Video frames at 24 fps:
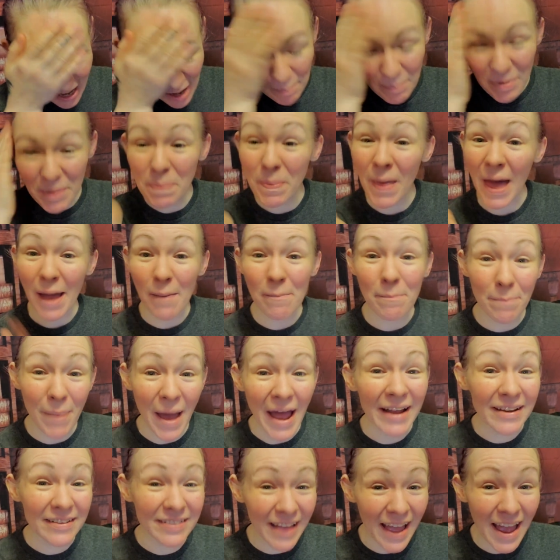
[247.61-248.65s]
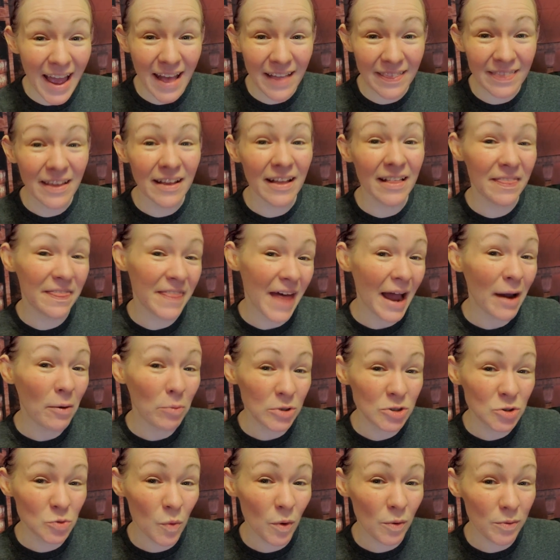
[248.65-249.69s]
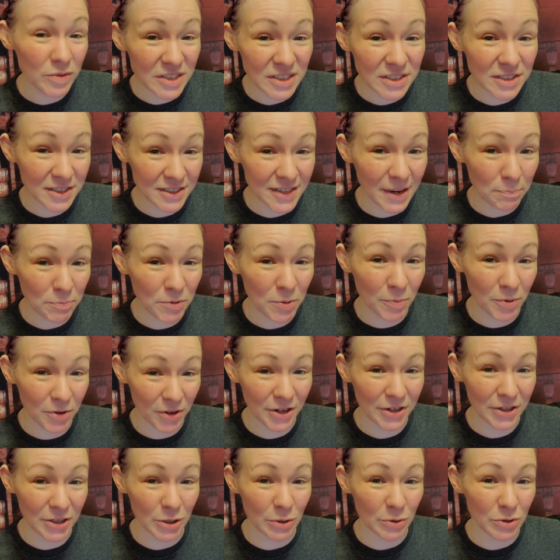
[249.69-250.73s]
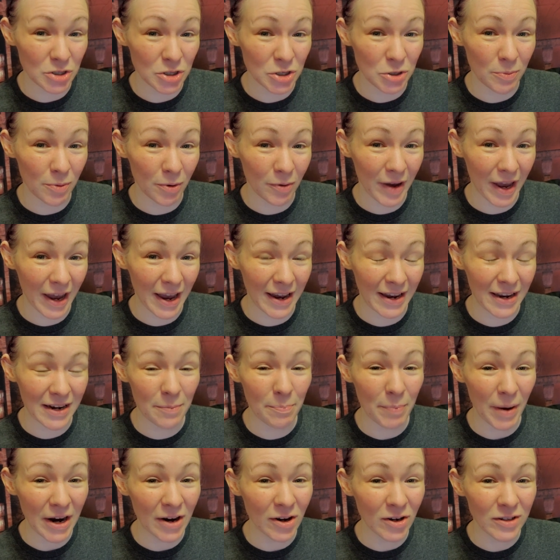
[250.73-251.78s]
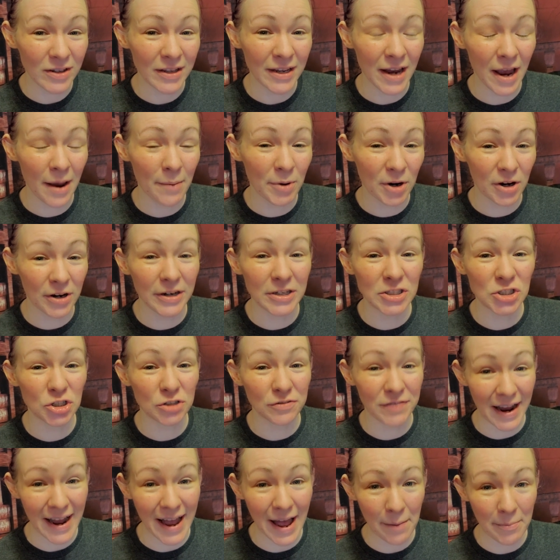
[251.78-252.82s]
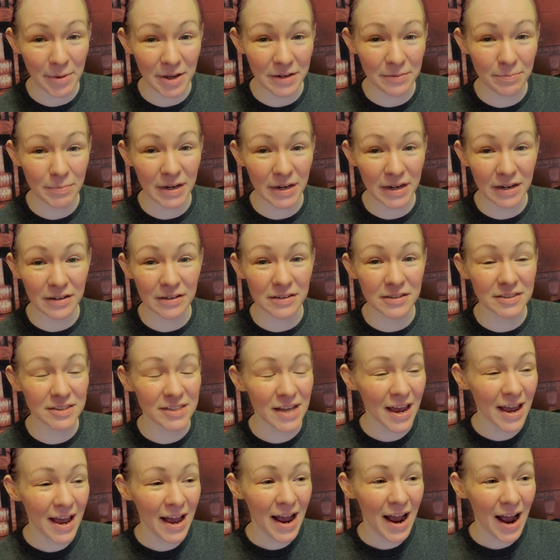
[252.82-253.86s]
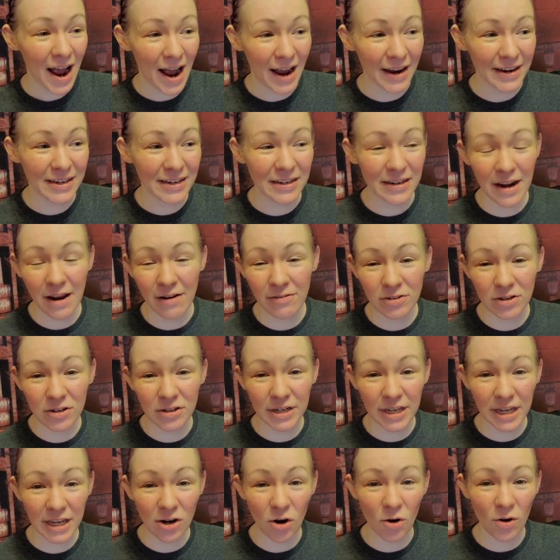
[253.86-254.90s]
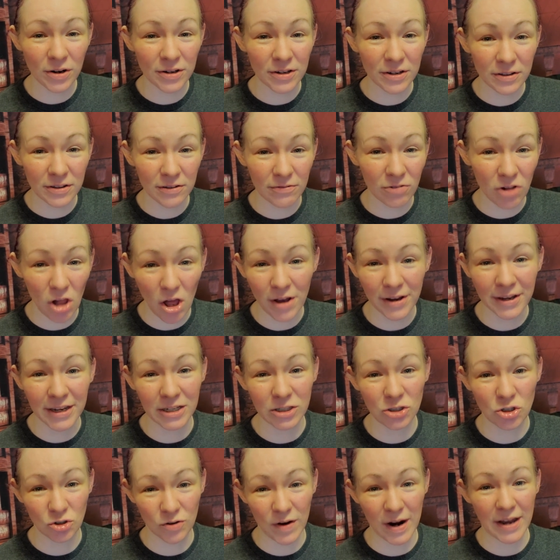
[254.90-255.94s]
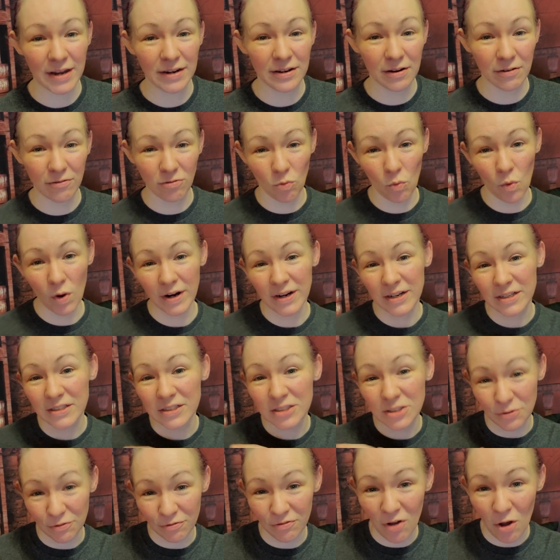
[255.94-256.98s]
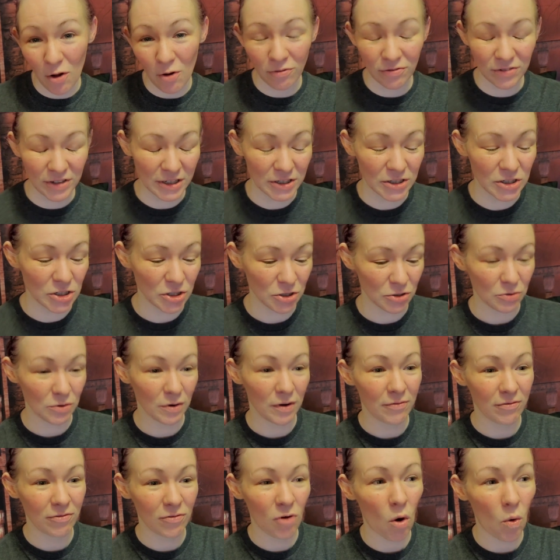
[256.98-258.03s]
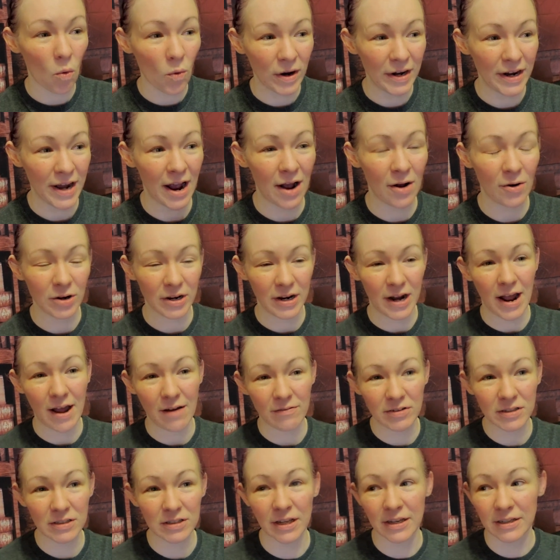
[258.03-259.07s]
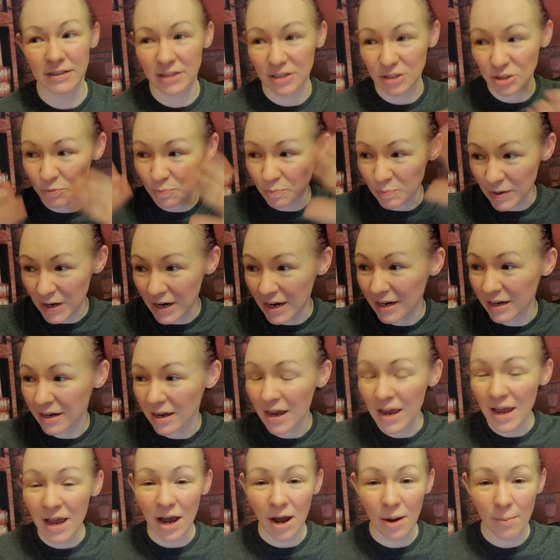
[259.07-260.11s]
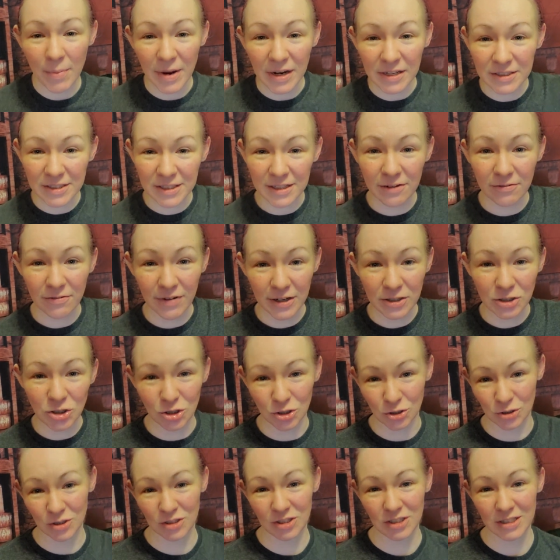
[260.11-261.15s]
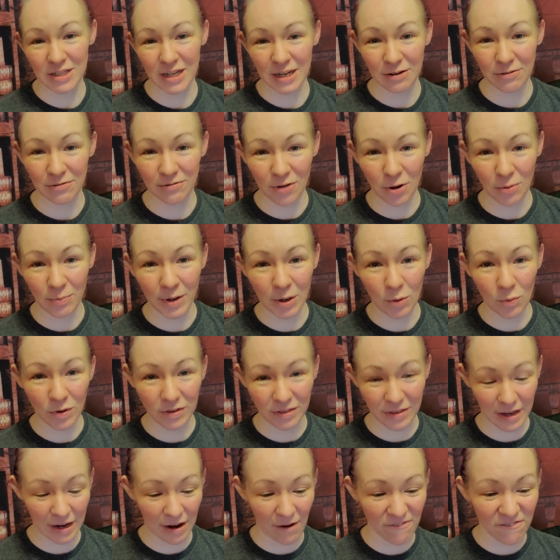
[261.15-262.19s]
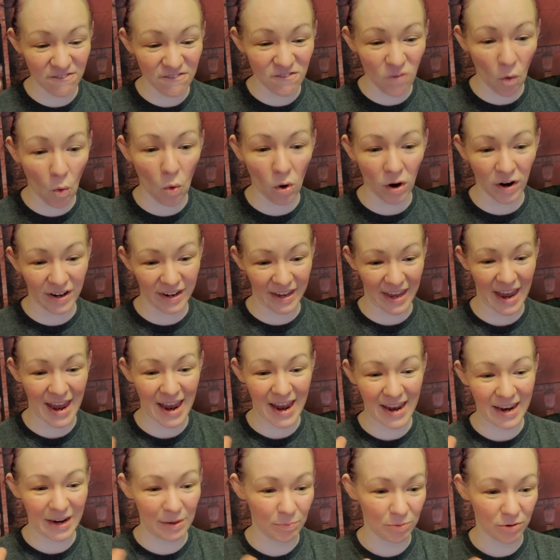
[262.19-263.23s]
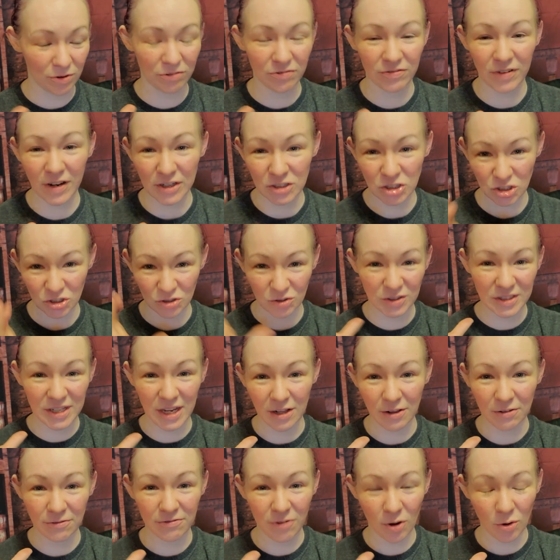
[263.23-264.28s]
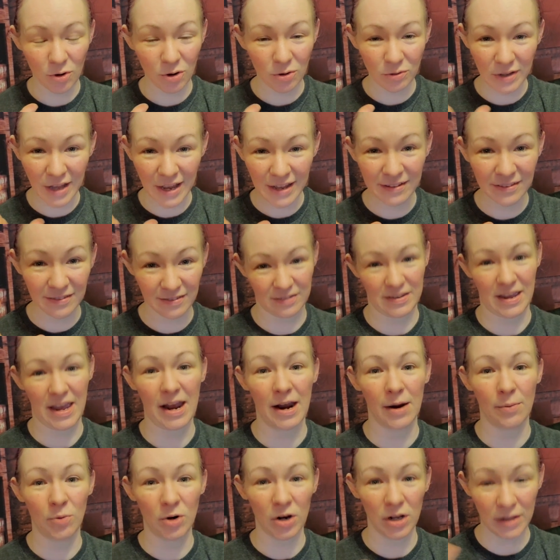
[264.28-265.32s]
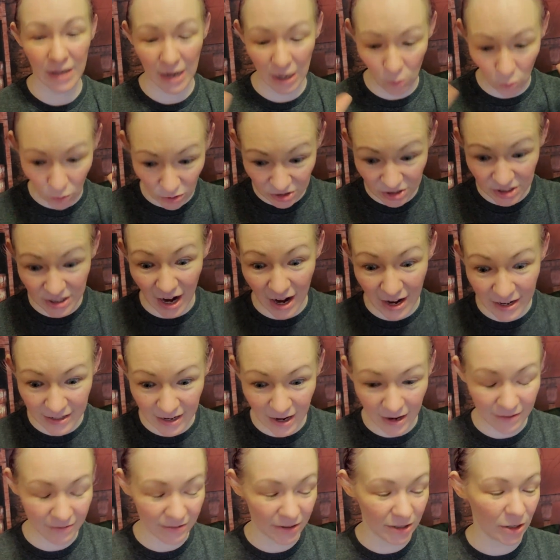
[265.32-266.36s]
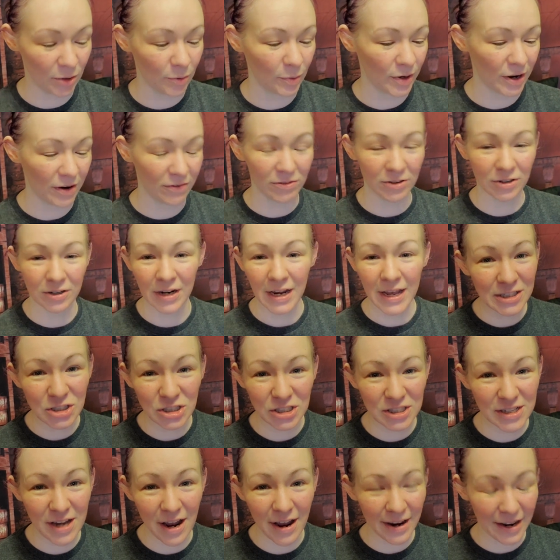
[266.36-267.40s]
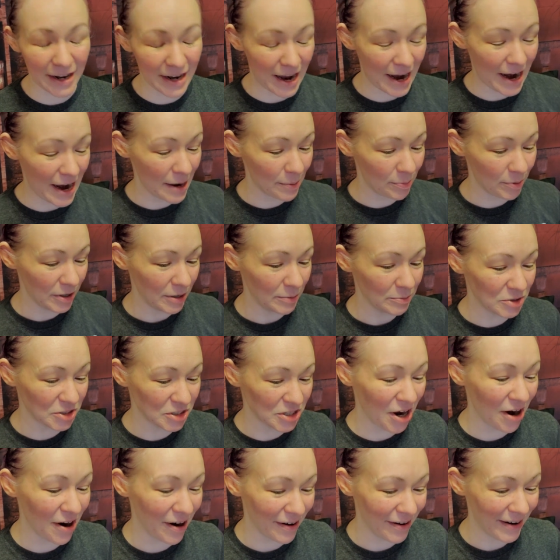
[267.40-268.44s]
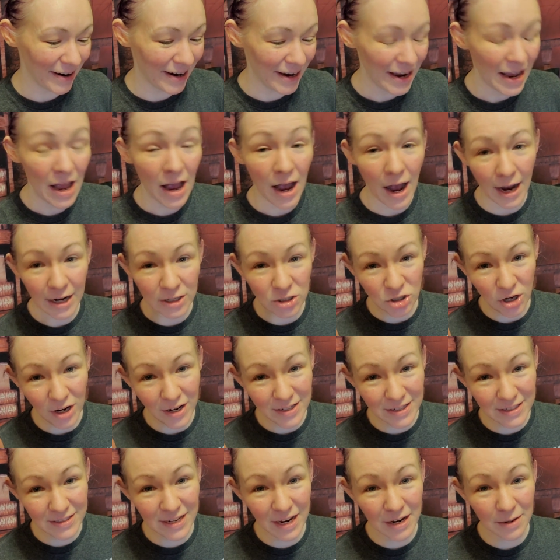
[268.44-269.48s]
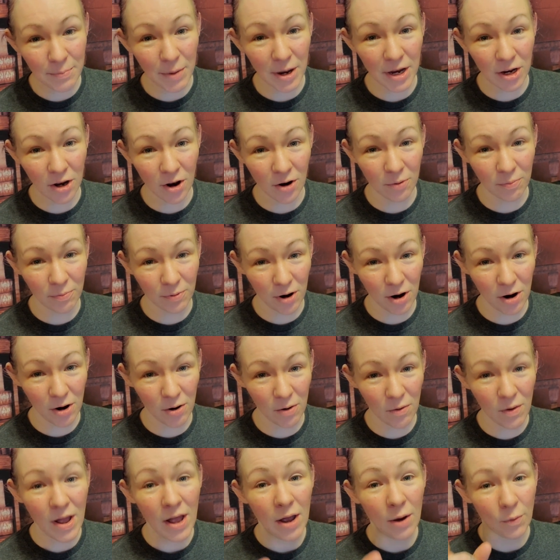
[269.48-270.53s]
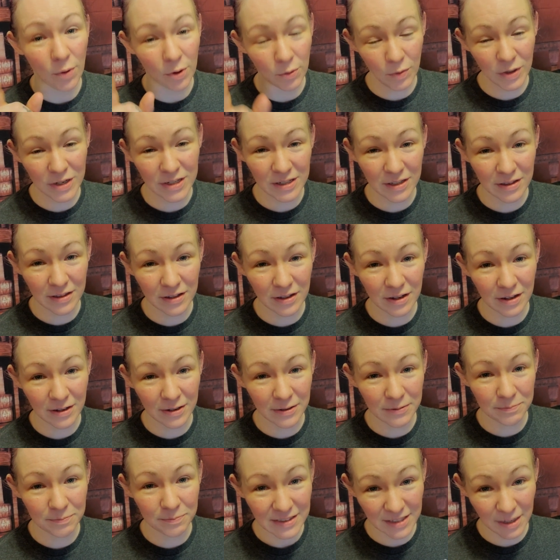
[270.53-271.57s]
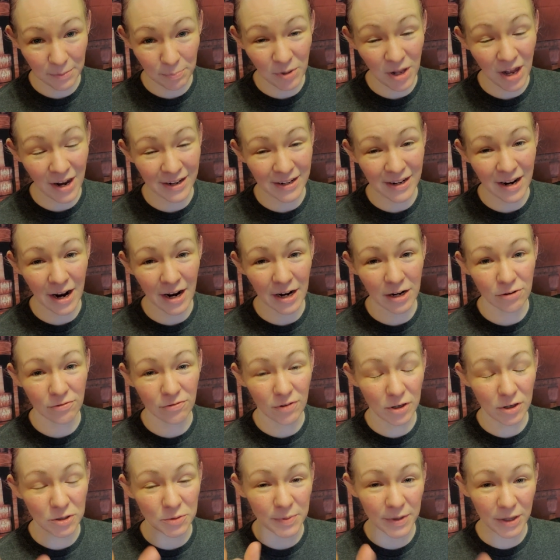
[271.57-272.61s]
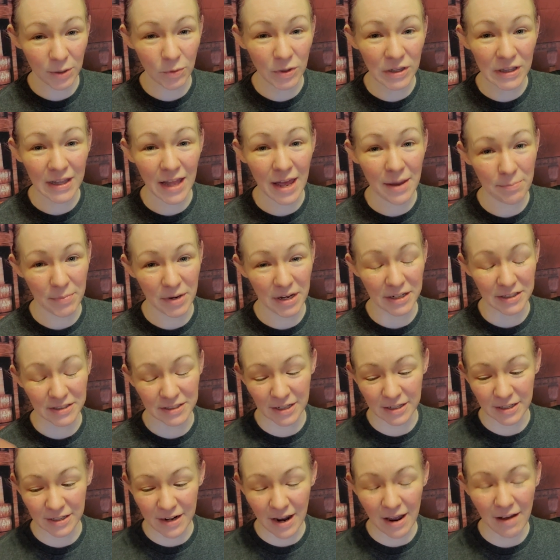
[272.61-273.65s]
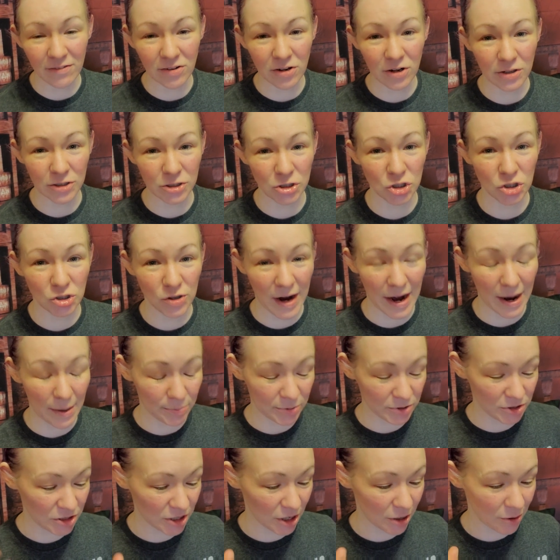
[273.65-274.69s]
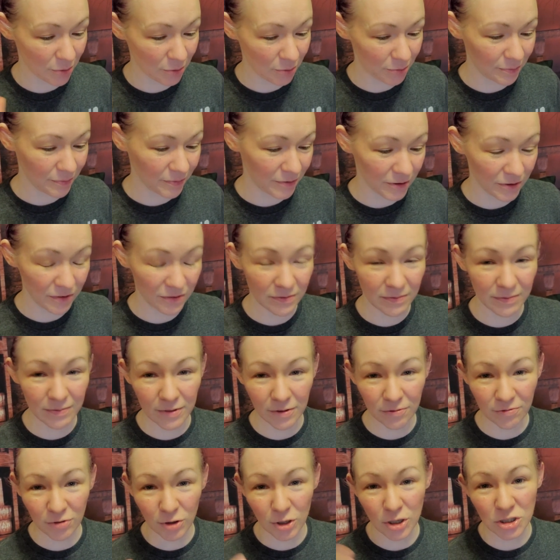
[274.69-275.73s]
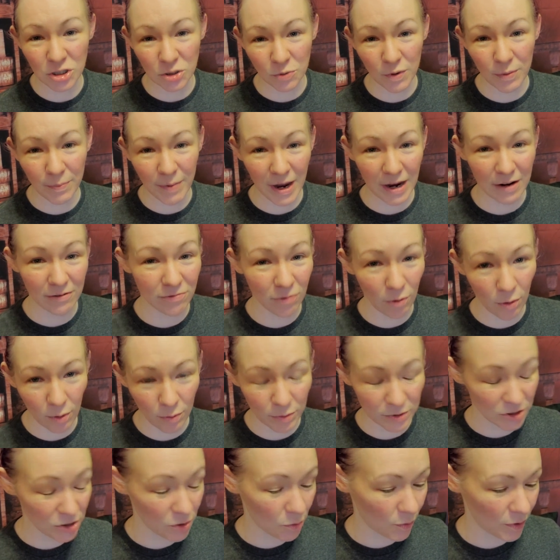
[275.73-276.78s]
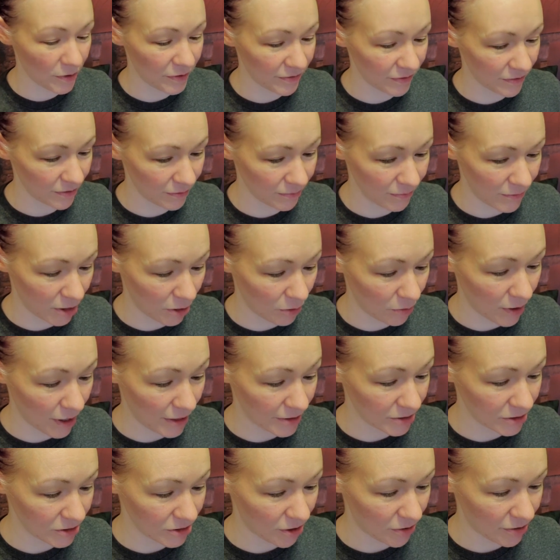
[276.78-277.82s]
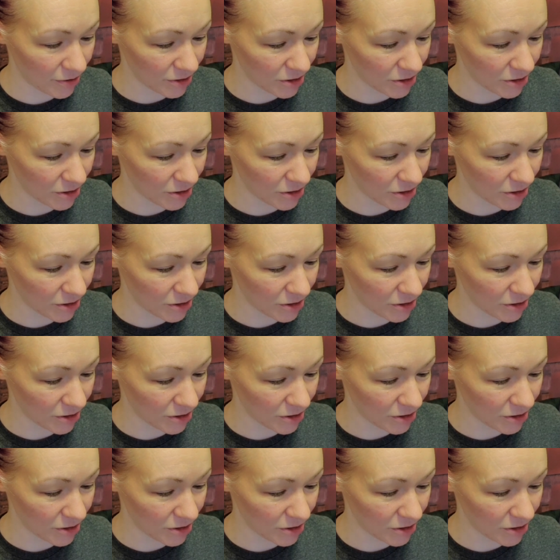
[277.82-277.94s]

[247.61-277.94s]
But that, back then, that was what was acceptable on YouTube, okay? And apparently I'm a creature of habit because I can never get onto the vlogging trend of what it has evolved into, of going out and having, like, these big, amazing adventures and, like, filming with, like, a four K professional telephoto lens camera, like, while skydiving or whatever. It's just not gonna happen, I'm sorry. I tried to take my GoPro when we did the zip line at Niagara Falls, but they wouldn't let me because I didn't have it on a strap, so this the footage that we paid for was the ones that you guys saw.